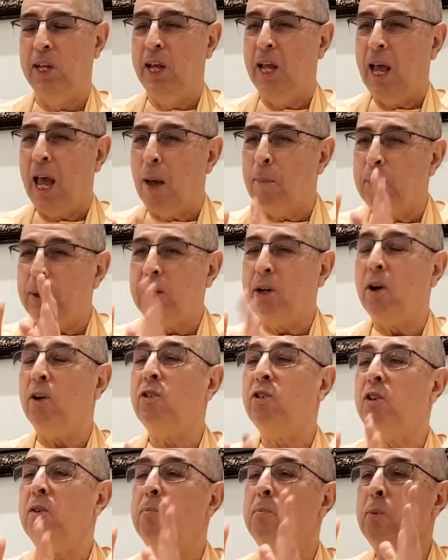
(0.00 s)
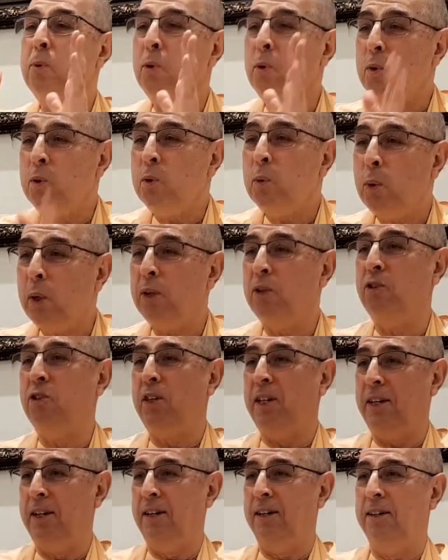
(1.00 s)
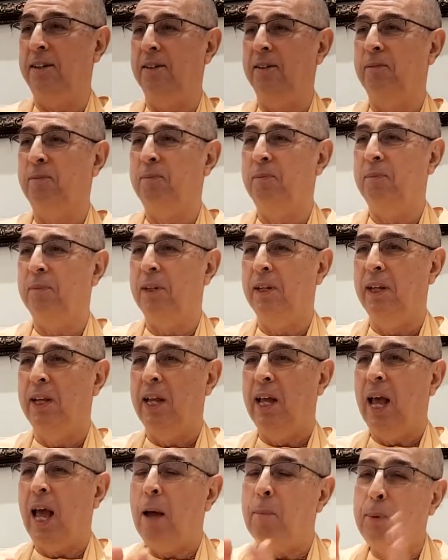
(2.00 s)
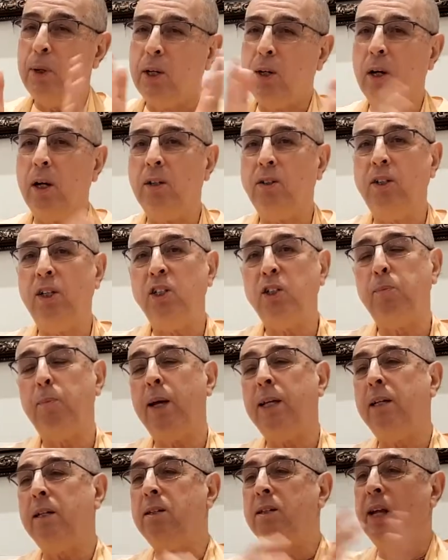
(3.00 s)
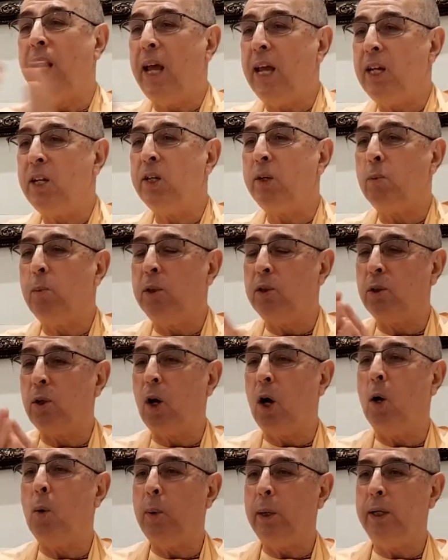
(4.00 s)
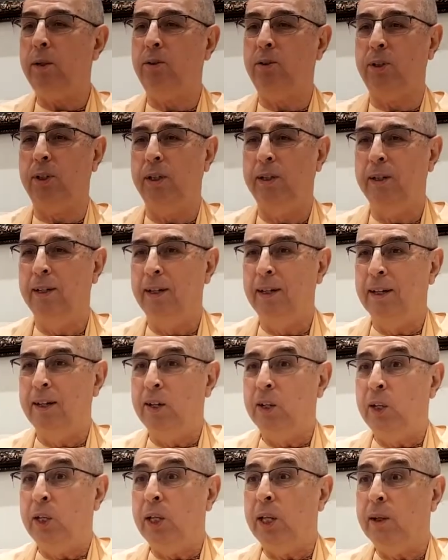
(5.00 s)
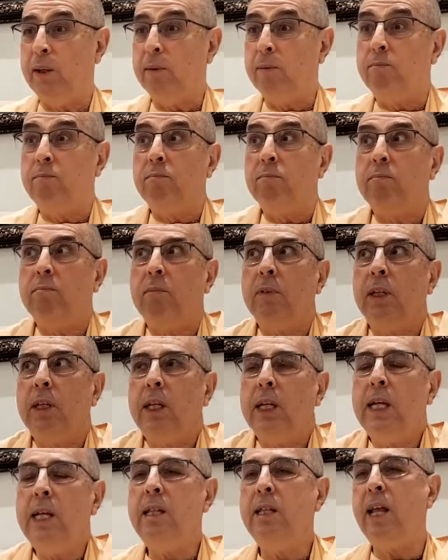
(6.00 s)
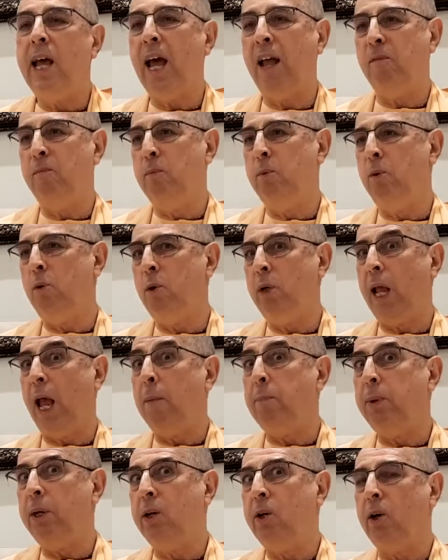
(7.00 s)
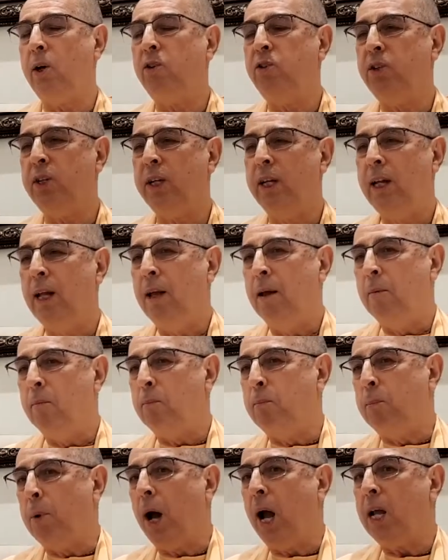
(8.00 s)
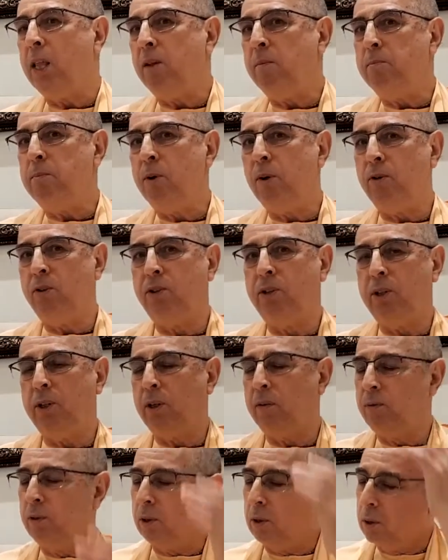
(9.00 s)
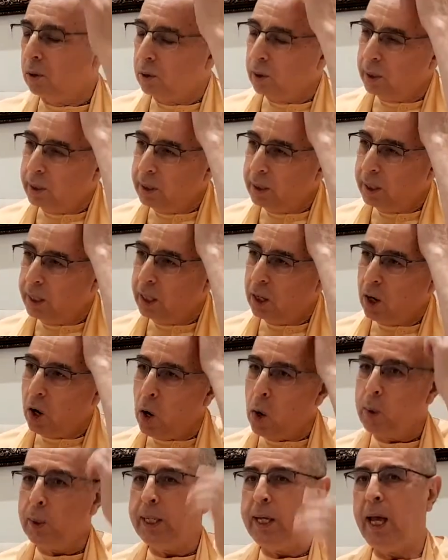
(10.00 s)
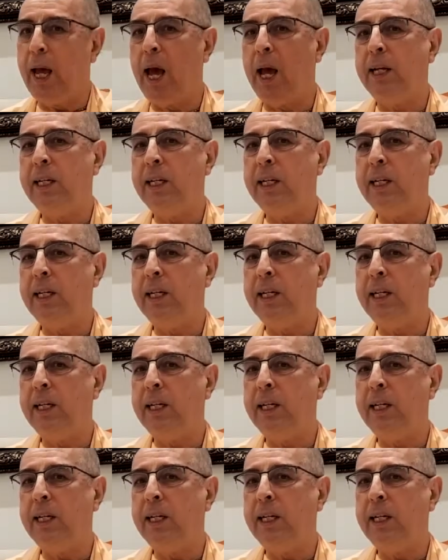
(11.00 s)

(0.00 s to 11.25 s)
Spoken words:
And because the mood was there, and because his meditation was always in that mood, and because by the mercy of the Lord, he already had